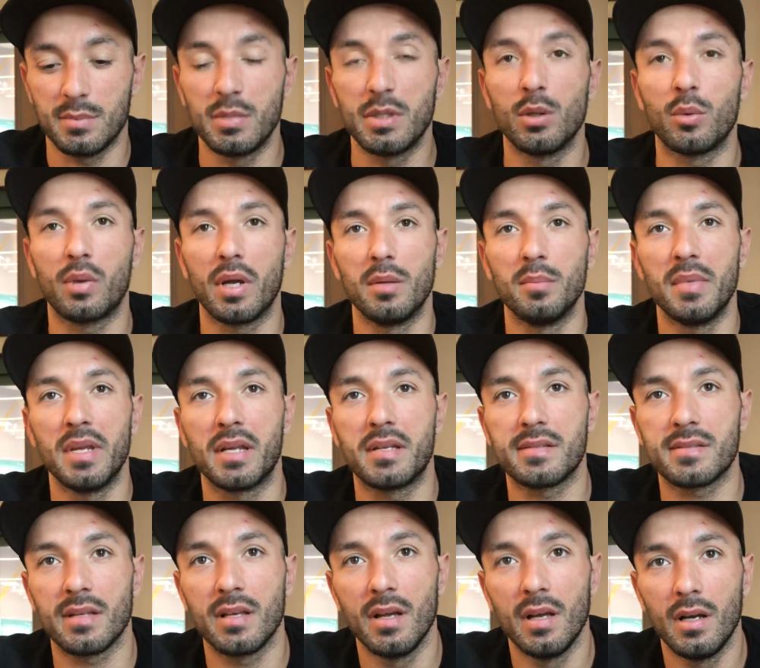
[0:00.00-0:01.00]
You can
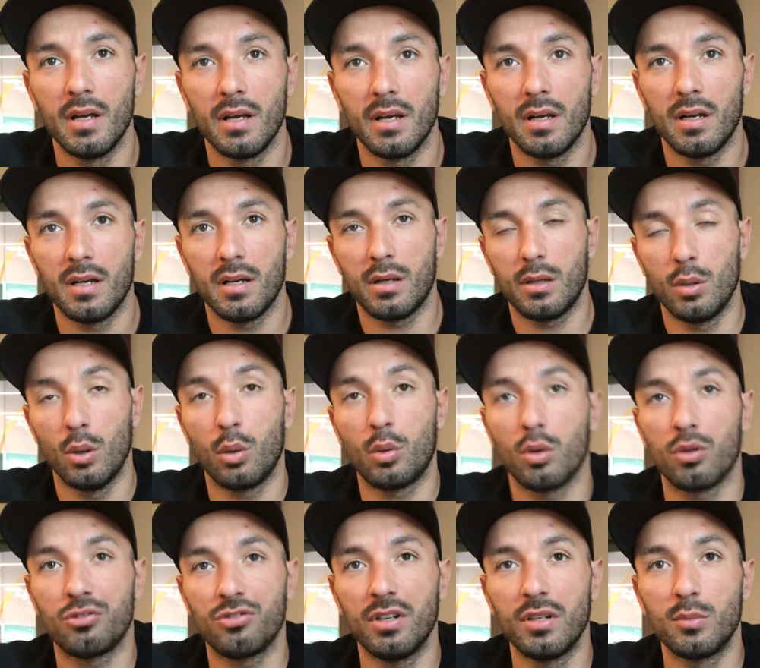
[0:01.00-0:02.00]
mix
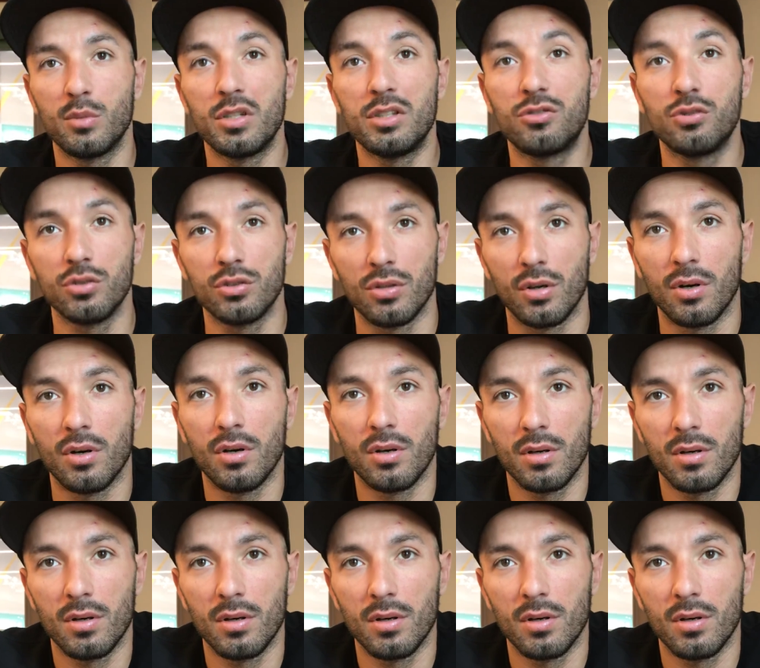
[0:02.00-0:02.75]
Kyokushin with judo.